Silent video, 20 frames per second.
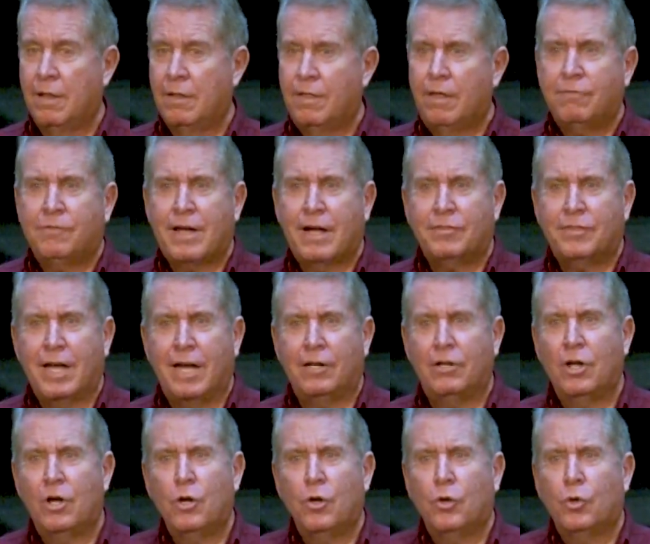They've got
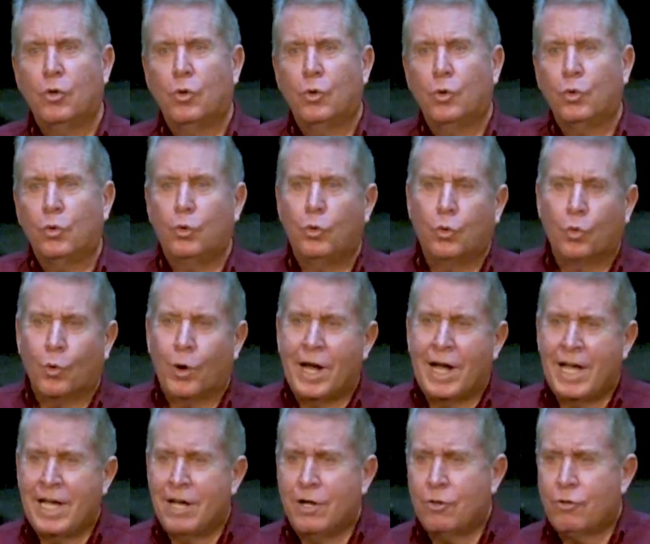that
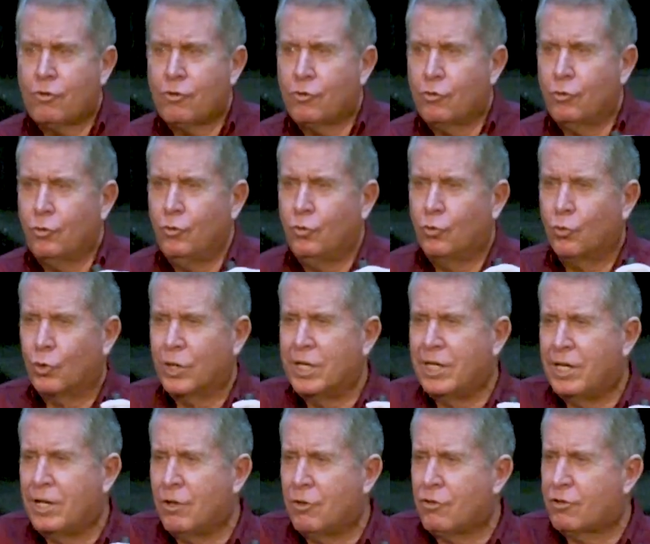grayish
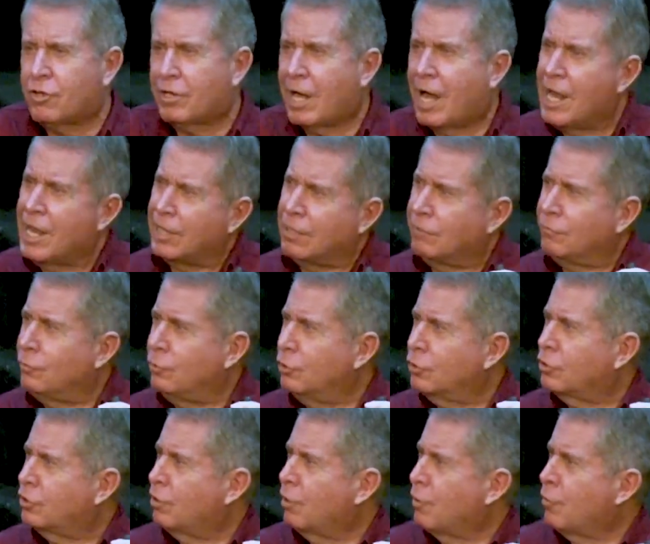greenish kind of
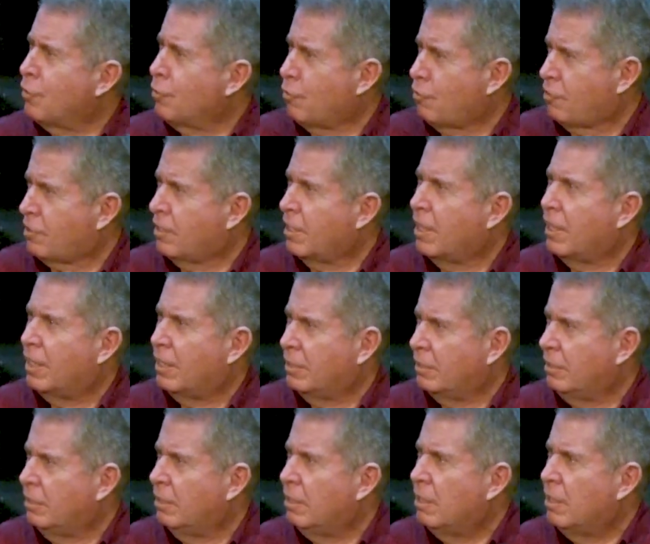look to their
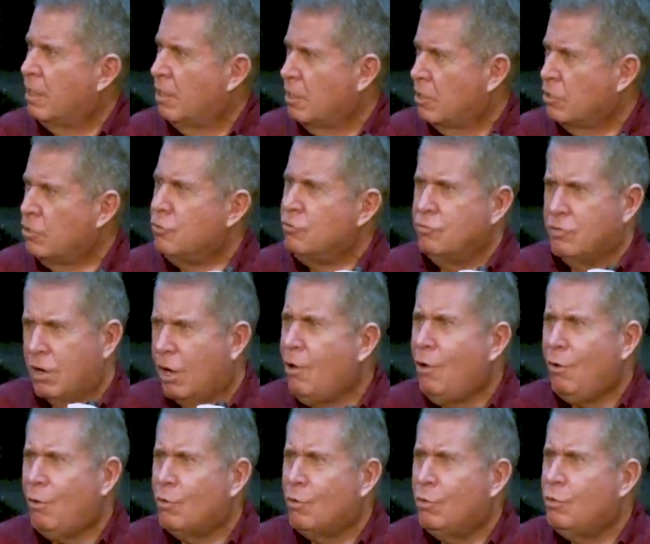skin, you
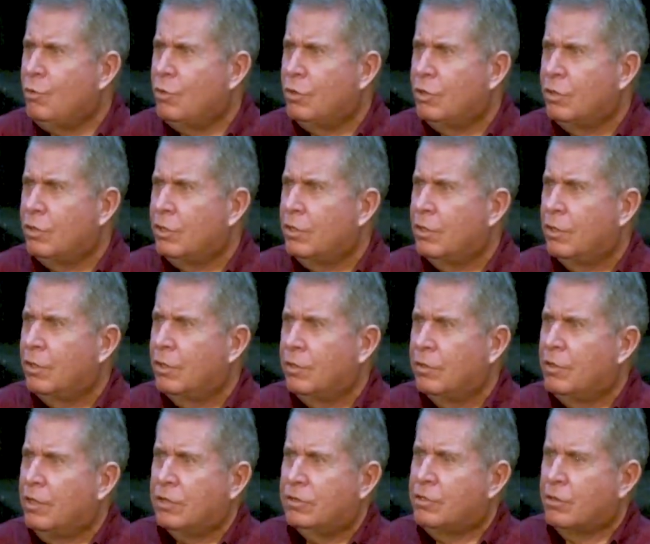know
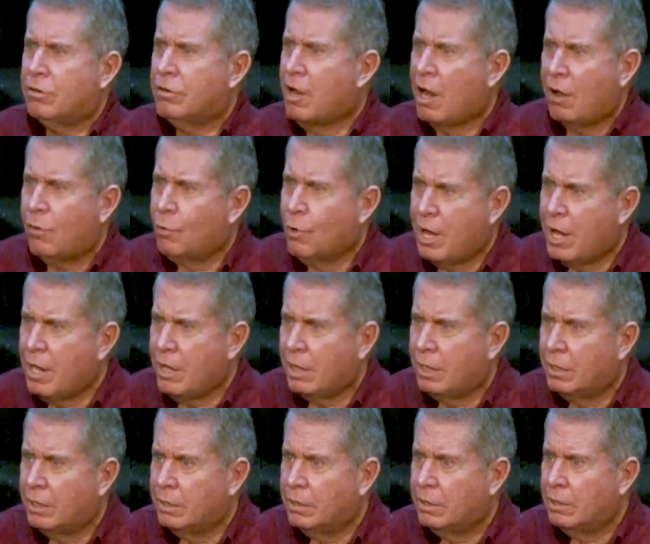that they're not
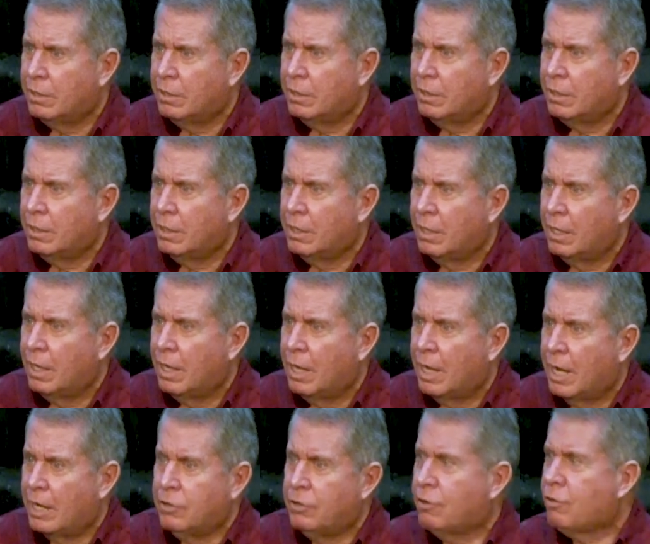well.
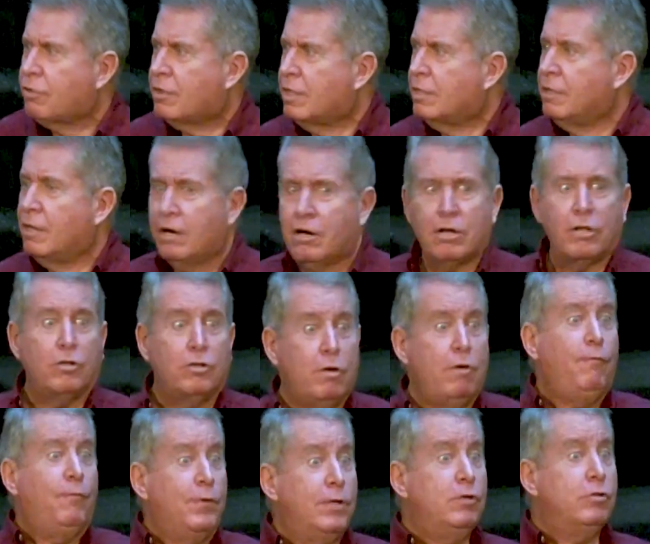And you're sitting there and
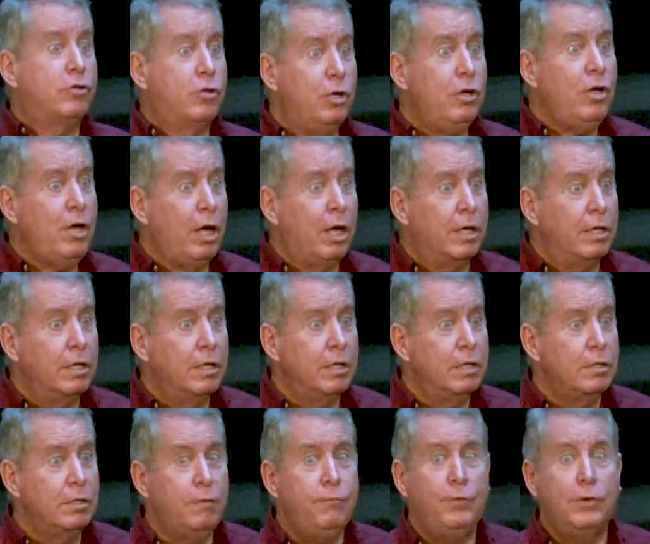you feel good.
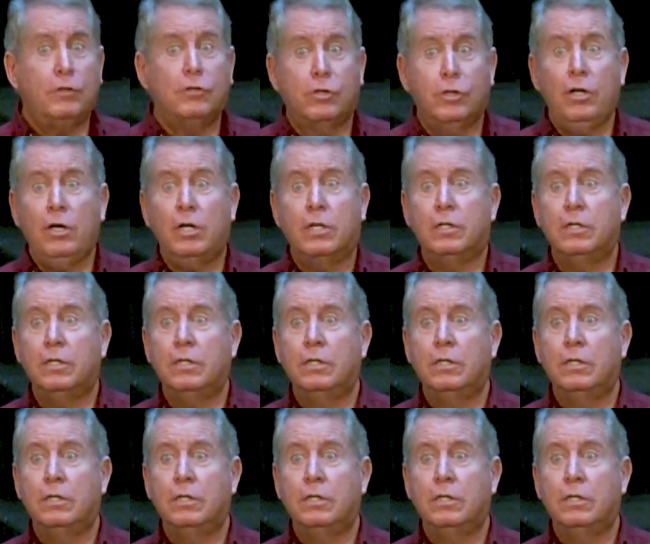You feel good.